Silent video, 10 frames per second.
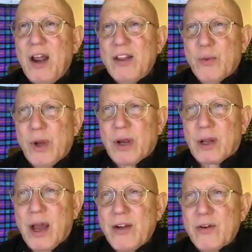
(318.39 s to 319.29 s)
the
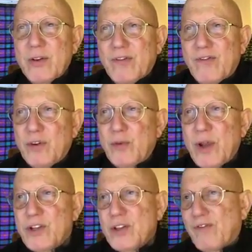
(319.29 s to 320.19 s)
recliner, the
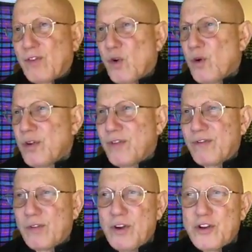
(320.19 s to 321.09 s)
footrest, the floor, the
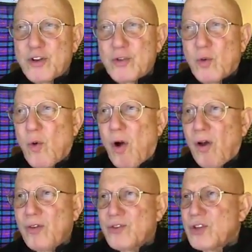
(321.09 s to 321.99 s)
furniture, the
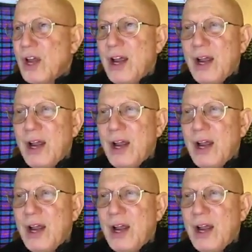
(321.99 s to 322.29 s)
walls.